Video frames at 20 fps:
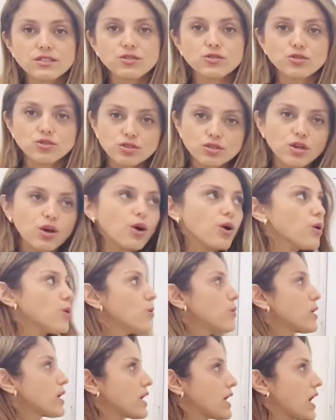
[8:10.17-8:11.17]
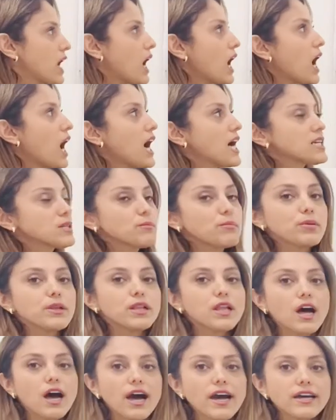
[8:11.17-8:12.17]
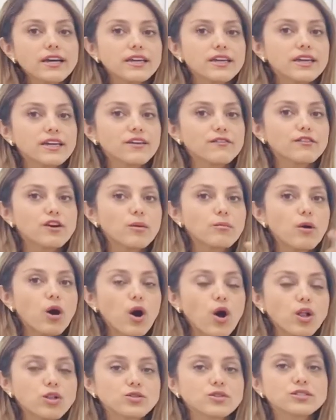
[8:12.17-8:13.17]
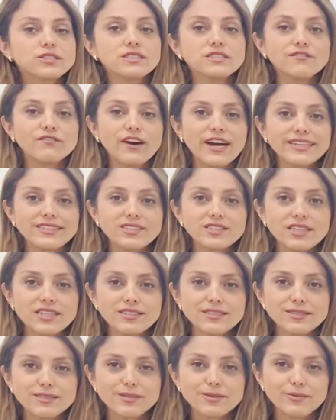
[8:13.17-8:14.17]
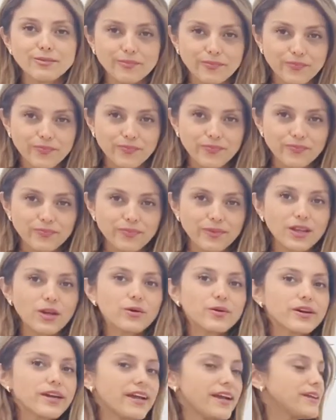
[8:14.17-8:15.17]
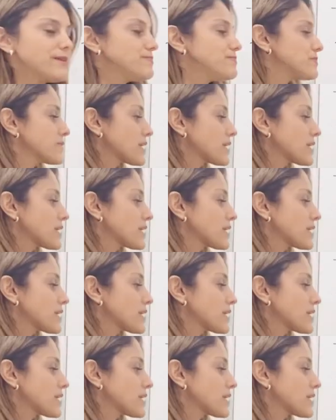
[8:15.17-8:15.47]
So unplug from all your devices, okay?